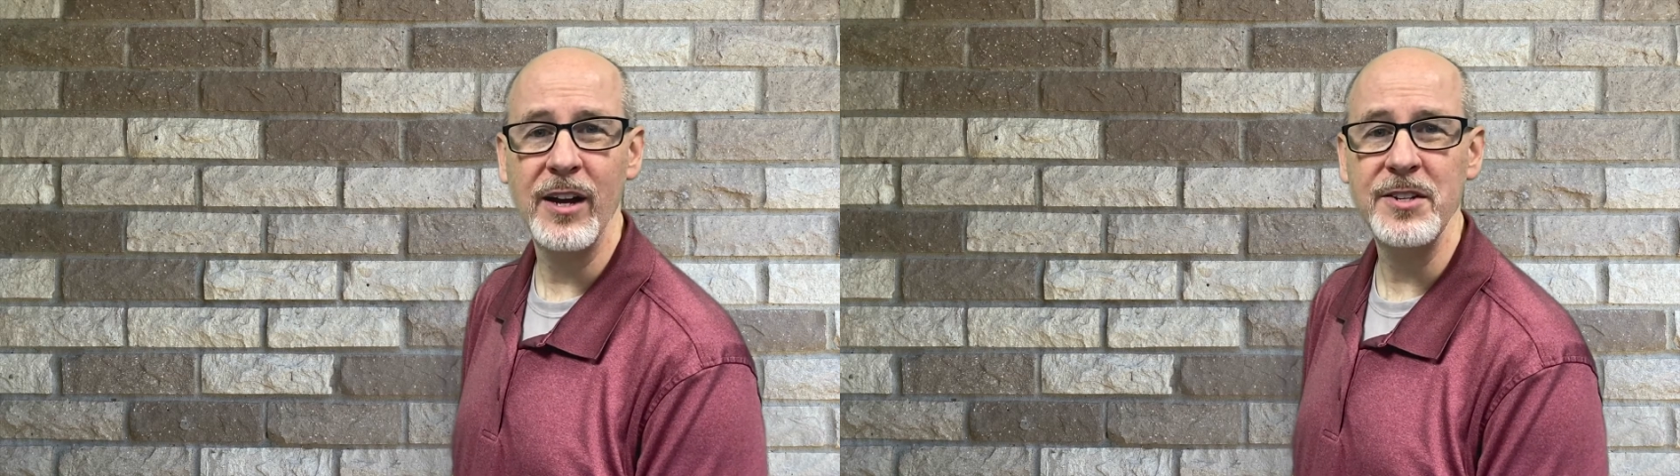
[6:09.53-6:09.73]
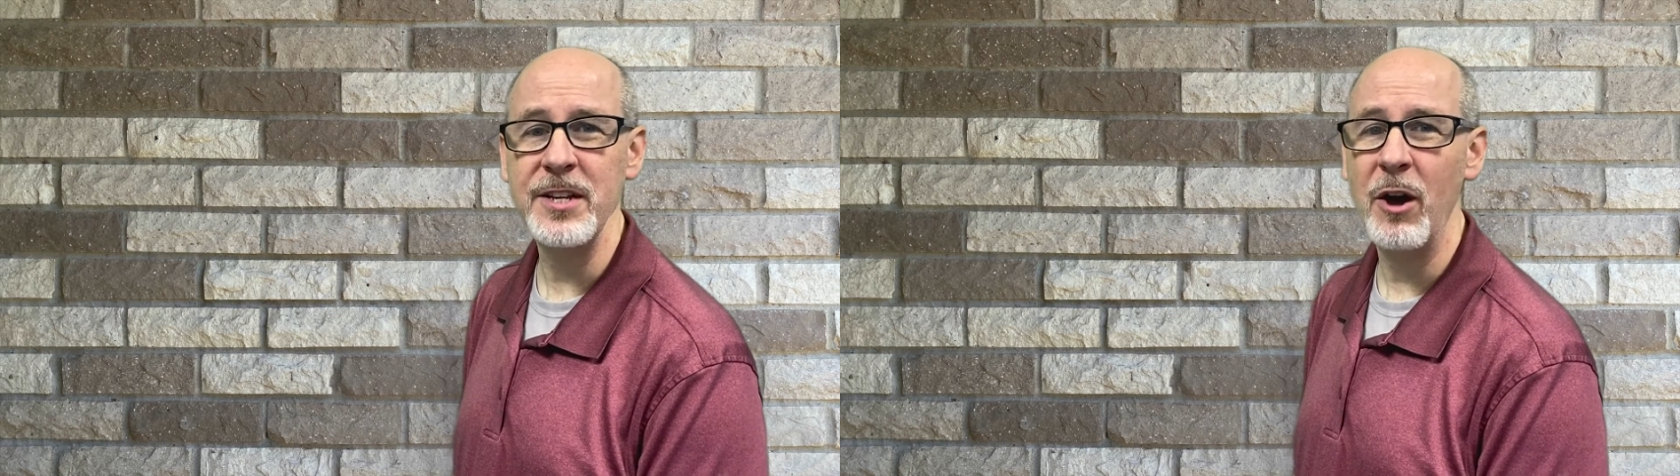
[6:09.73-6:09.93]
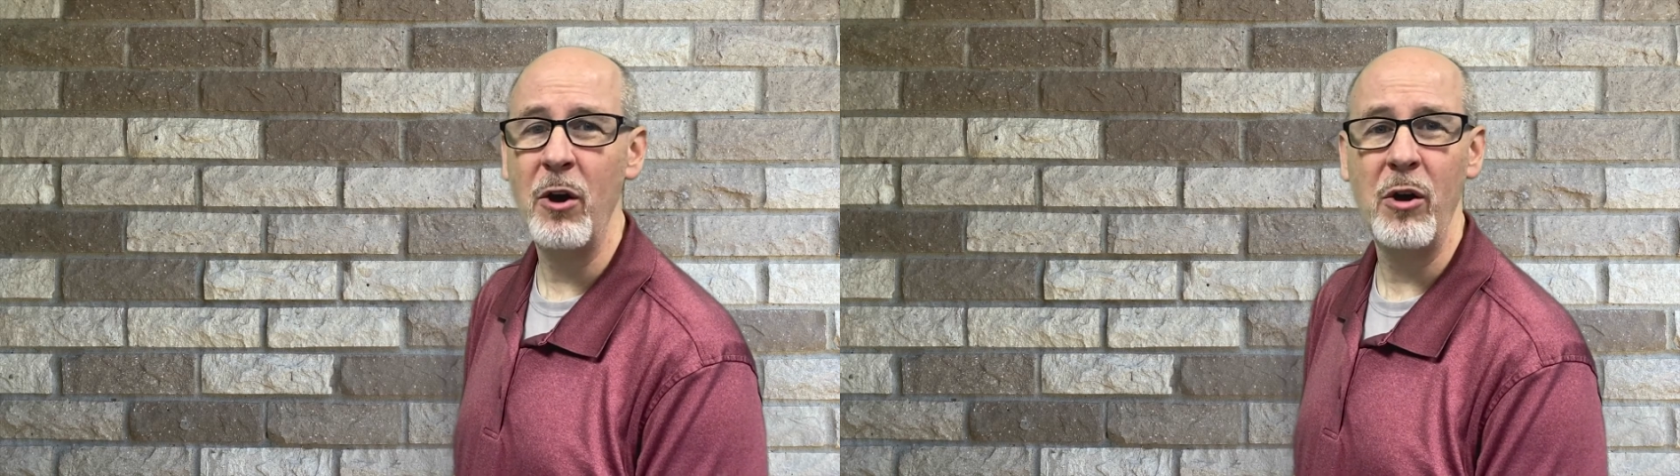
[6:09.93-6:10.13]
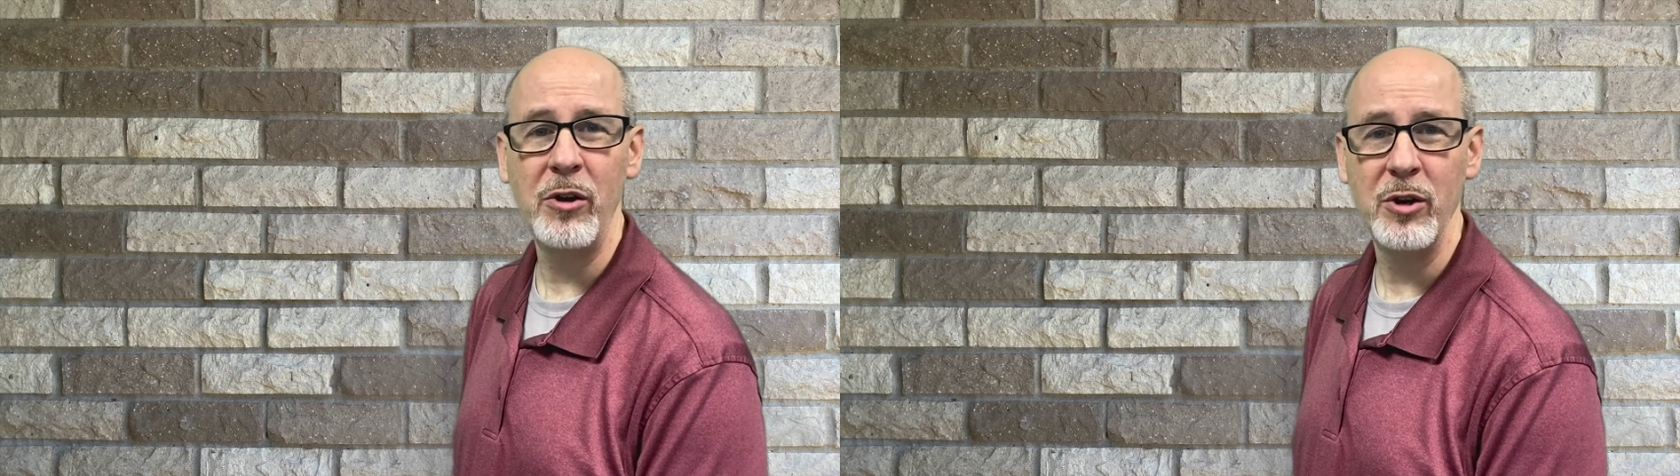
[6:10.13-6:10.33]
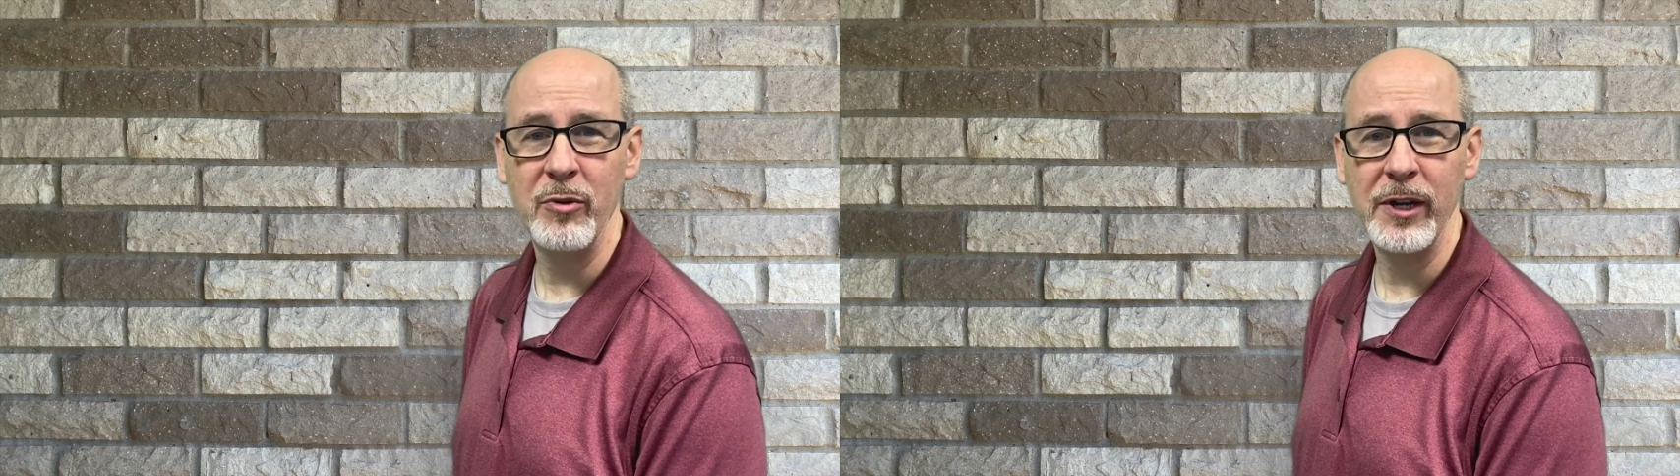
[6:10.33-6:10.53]
as the
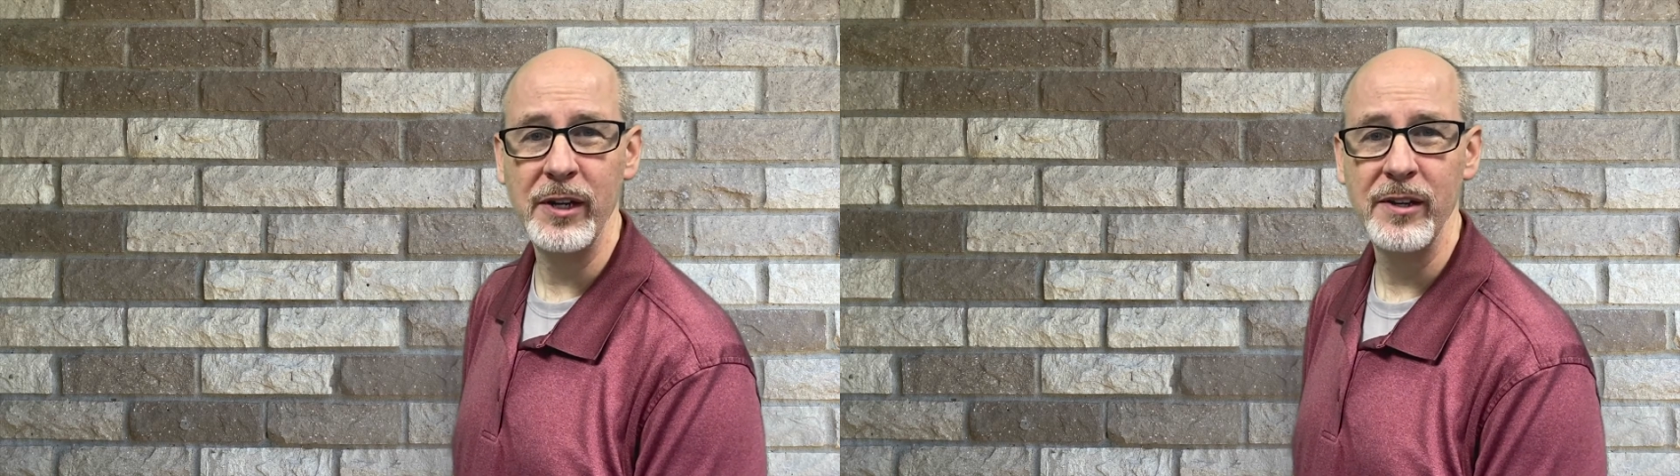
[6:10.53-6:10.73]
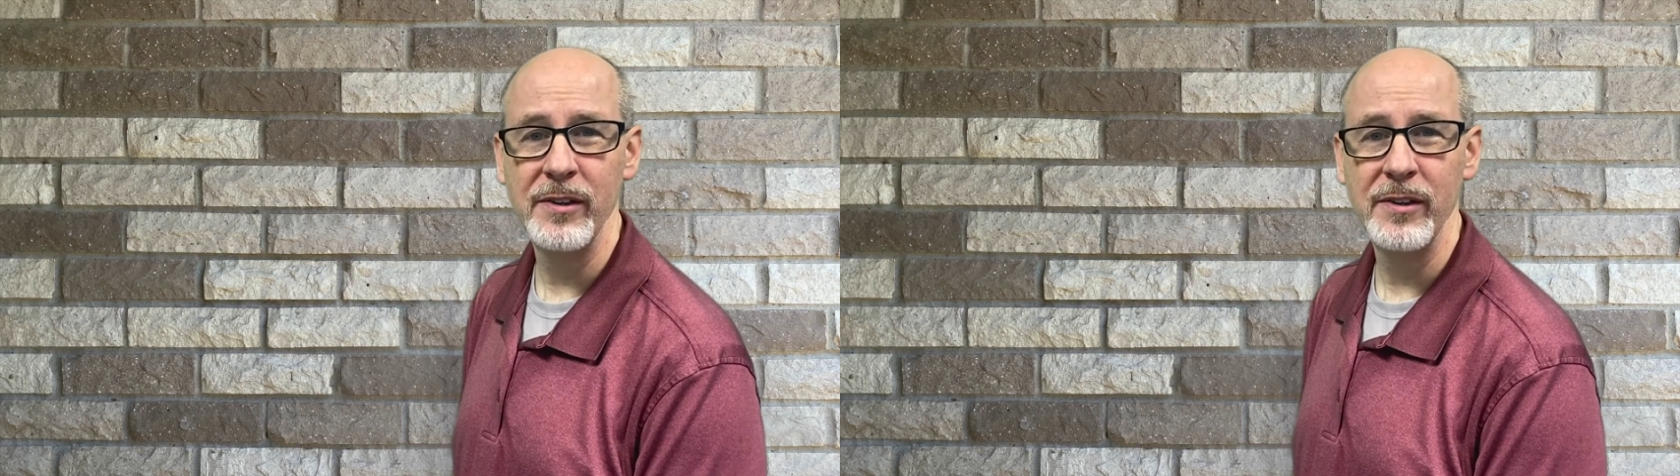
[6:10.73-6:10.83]
all-knowing